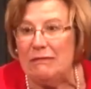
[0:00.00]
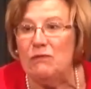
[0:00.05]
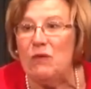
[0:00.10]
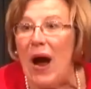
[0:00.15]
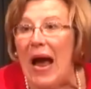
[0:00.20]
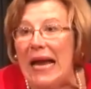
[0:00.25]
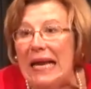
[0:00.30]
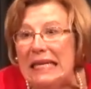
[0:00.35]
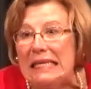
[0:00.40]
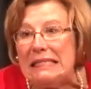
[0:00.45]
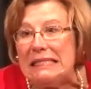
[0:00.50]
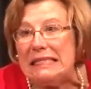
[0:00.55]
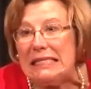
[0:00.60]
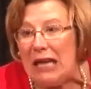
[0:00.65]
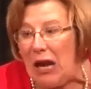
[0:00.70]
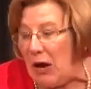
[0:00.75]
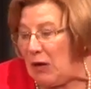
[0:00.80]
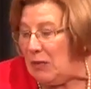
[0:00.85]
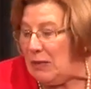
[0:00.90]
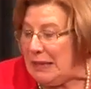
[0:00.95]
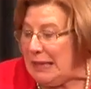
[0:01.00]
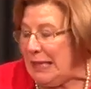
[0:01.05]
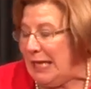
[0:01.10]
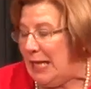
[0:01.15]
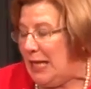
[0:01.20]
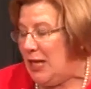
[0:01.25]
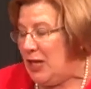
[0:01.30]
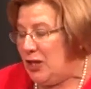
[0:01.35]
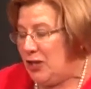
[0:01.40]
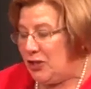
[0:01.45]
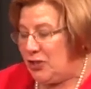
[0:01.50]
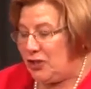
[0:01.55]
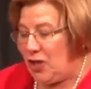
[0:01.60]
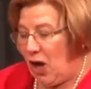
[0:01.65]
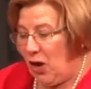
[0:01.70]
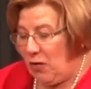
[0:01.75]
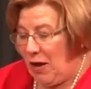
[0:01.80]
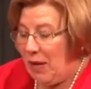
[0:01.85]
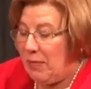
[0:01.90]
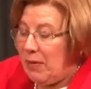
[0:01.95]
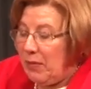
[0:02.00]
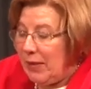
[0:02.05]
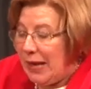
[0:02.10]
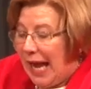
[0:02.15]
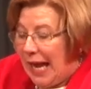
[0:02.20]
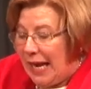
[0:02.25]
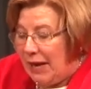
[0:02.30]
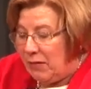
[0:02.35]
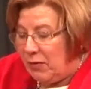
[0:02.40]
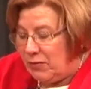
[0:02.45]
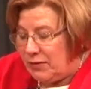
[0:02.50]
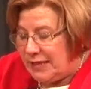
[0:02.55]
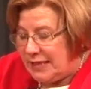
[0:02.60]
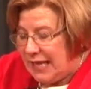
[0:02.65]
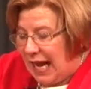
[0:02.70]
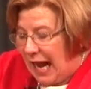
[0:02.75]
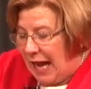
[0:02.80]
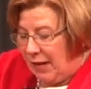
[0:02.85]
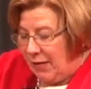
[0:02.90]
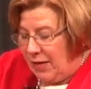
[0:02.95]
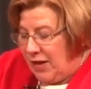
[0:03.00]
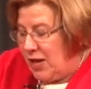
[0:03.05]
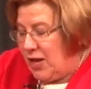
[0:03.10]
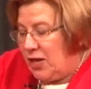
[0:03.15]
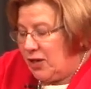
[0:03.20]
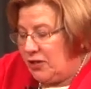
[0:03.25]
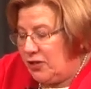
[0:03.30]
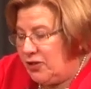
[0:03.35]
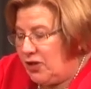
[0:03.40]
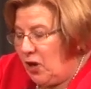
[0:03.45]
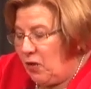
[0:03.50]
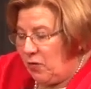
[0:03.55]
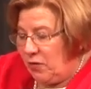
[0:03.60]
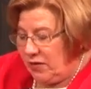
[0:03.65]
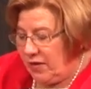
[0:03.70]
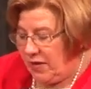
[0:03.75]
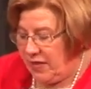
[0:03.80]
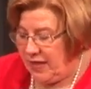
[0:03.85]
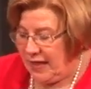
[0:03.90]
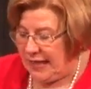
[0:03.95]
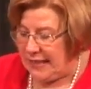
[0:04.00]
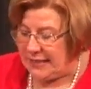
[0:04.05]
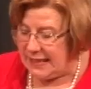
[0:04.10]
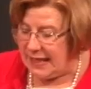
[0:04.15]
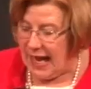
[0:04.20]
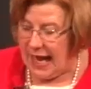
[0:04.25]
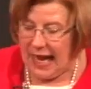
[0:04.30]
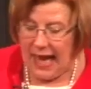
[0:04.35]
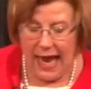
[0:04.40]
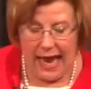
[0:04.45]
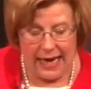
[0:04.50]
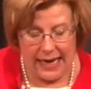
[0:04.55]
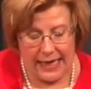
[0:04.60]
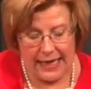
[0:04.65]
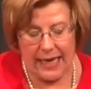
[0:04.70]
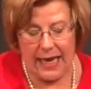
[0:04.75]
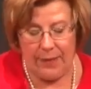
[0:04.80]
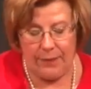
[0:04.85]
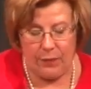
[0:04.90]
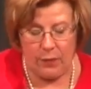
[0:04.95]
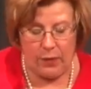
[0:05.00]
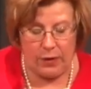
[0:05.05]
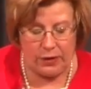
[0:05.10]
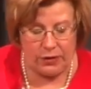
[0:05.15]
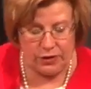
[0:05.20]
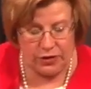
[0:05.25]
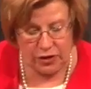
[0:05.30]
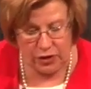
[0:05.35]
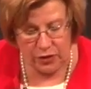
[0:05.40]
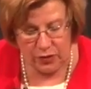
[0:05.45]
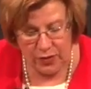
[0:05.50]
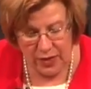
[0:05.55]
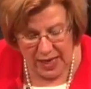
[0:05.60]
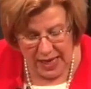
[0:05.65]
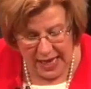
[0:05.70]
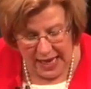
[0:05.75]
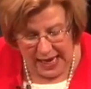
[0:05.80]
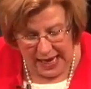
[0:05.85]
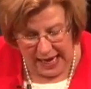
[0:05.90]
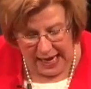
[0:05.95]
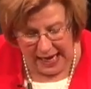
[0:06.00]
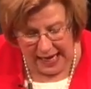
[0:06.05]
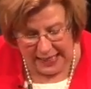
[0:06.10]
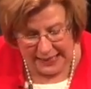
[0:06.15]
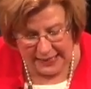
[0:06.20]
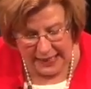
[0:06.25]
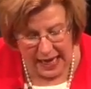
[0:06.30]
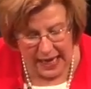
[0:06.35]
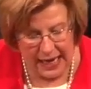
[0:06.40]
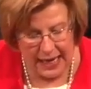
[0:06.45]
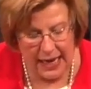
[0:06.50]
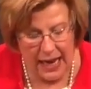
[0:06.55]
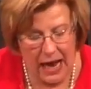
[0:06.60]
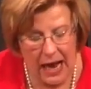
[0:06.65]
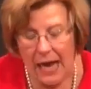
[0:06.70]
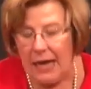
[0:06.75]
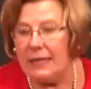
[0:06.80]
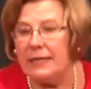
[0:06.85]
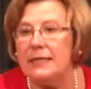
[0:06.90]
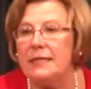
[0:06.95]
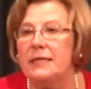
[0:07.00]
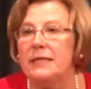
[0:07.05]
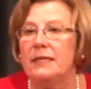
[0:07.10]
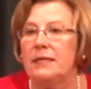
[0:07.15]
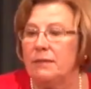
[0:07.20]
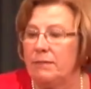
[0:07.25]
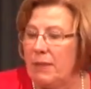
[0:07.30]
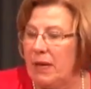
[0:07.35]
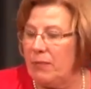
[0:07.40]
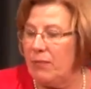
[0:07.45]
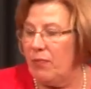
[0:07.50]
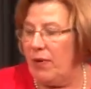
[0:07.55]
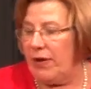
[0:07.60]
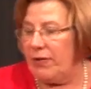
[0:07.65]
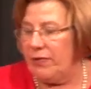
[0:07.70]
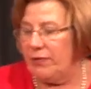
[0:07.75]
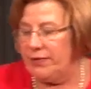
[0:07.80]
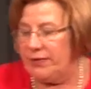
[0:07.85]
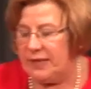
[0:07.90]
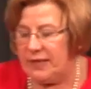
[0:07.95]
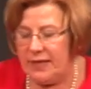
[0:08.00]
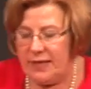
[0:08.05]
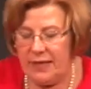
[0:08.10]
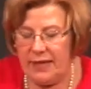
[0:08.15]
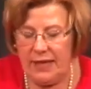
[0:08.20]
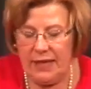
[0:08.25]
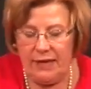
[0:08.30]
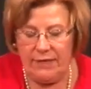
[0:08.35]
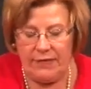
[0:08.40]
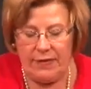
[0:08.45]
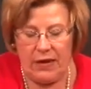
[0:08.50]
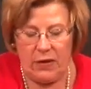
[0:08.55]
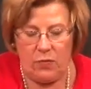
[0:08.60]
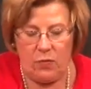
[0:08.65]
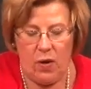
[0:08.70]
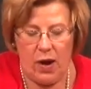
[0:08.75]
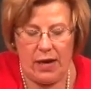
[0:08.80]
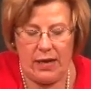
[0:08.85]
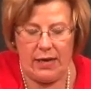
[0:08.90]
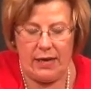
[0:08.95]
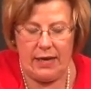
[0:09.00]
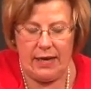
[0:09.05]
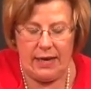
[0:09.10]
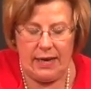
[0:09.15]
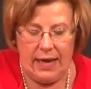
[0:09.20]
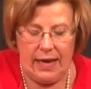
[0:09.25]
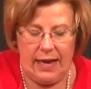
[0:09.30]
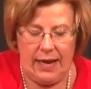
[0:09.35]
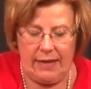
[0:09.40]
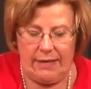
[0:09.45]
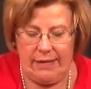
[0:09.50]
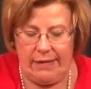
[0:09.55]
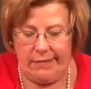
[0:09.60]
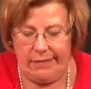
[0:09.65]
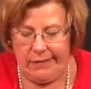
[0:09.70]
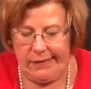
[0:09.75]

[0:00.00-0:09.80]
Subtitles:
right? No. So, I mean, we had our own stuff. So the things that I had, I kept one or two, and I asked my brothers if they wanted it, and they're